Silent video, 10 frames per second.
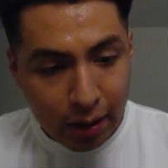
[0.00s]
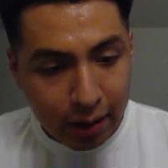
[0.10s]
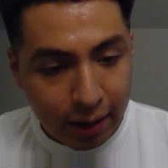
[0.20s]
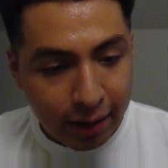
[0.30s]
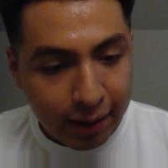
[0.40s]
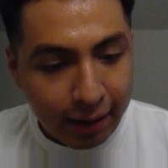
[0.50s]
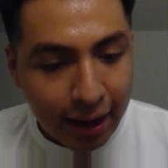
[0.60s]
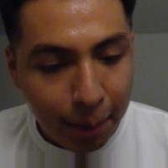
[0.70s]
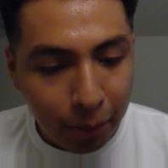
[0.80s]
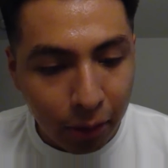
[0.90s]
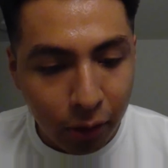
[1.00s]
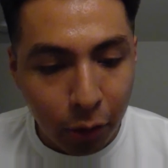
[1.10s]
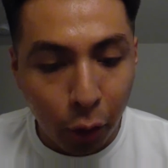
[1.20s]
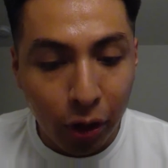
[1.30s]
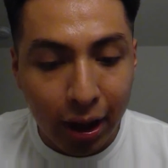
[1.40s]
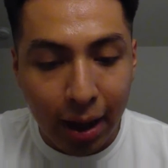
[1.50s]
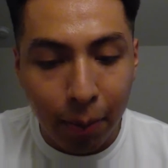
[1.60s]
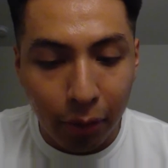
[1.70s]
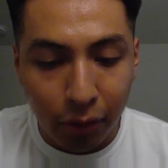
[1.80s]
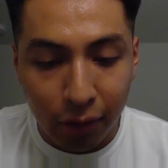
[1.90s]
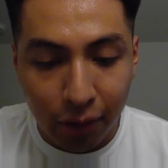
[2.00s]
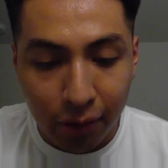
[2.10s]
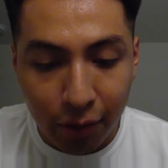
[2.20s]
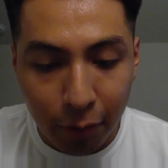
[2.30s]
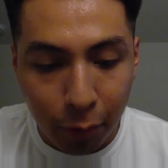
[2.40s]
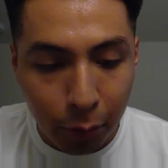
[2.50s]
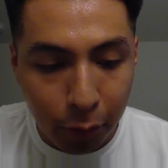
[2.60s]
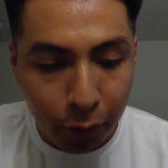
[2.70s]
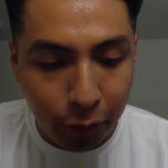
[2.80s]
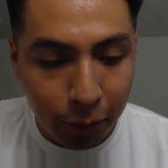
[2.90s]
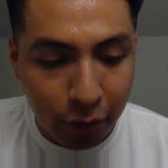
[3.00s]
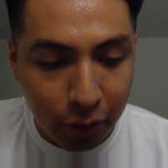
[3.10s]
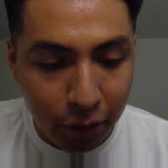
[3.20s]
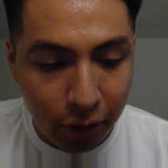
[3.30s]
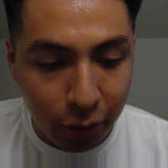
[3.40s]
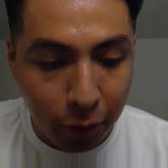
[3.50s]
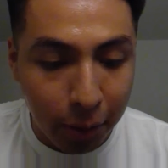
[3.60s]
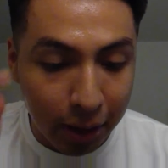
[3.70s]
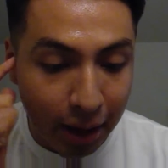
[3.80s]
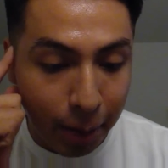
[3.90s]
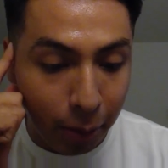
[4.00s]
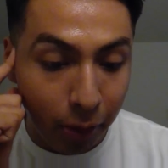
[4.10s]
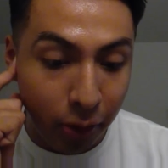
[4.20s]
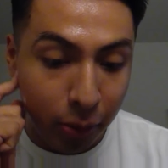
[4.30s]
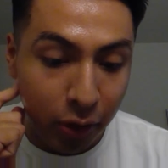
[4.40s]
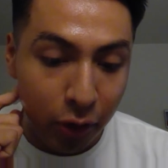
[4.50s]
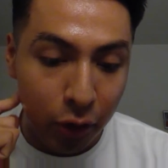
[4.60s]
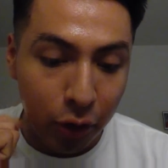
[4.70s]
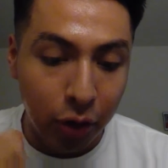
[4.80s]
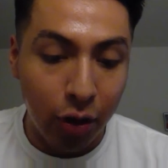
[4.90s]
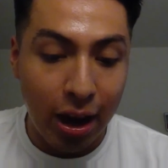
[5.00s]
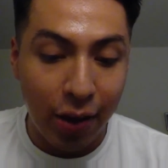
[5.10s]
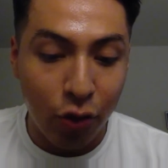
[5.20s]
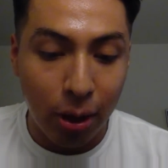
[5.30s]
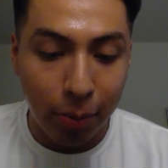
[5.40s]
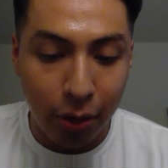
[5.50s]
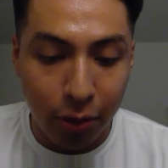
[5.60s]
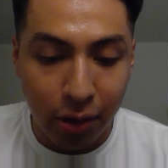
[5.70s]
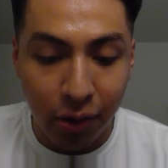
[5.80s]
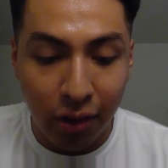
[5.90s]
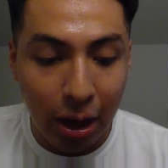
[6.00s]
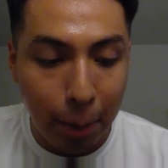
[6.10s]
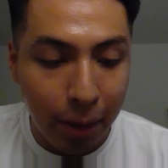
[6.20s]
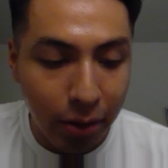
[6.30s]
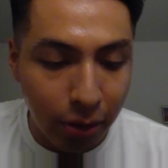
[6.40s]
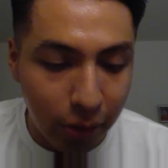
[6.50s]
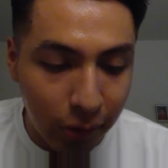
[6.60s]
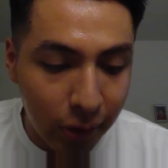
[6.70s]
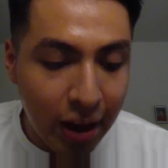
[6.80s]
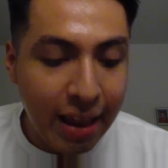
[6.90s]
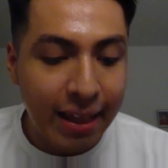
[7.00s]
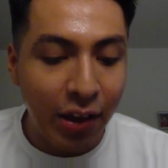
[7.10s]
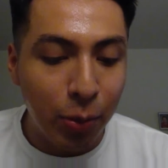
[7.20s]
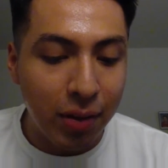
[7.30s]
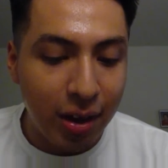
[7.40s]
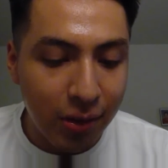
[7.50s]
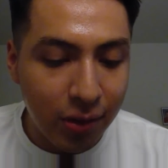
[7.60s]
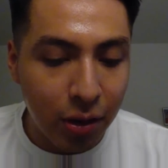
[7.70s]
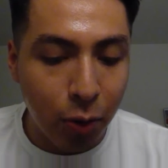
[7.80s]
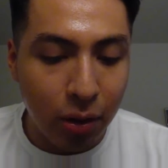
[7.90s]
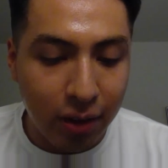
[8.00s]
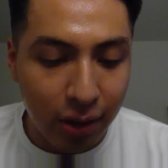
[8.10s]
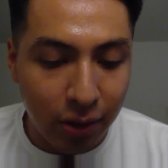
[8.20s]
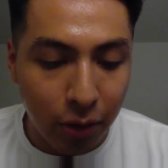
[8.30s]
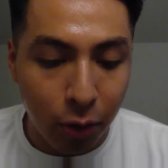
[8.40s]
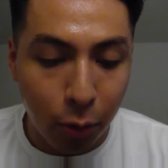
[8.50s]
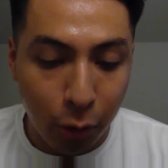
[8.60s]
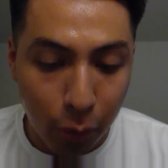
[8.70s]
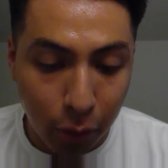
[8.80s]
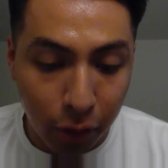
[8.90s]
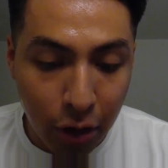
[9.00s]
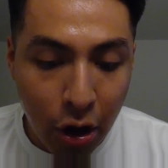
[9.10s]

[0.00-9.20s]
idea that capitalism and only capitalism can save the world from its crisis degree, but capitalism is no longer an abstract theory. It is a hypothesis that has been tested and retested in the real world.